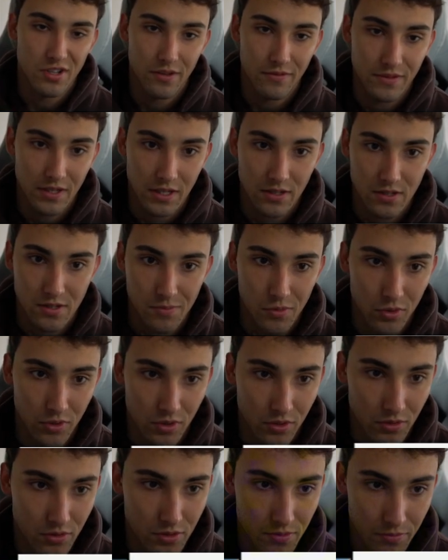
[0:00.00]
of
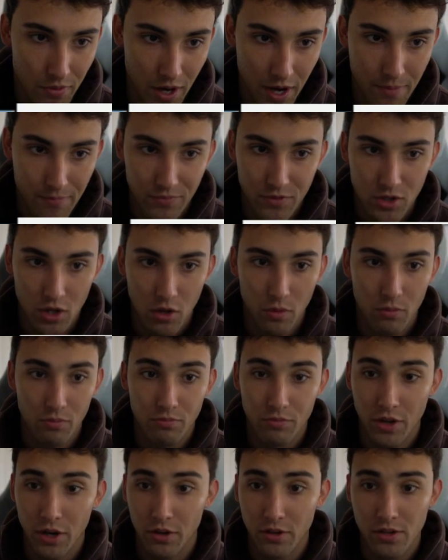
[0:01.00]
testimonials, right? So
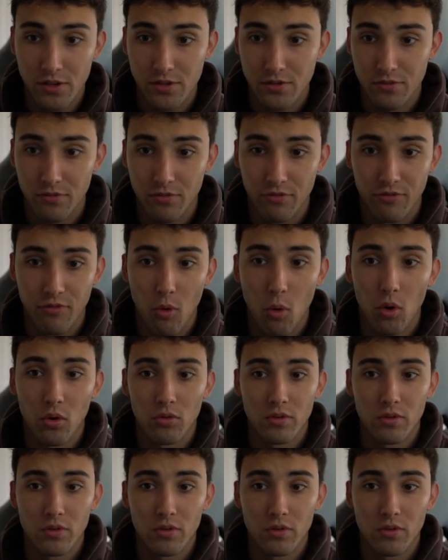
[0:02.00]
there is 4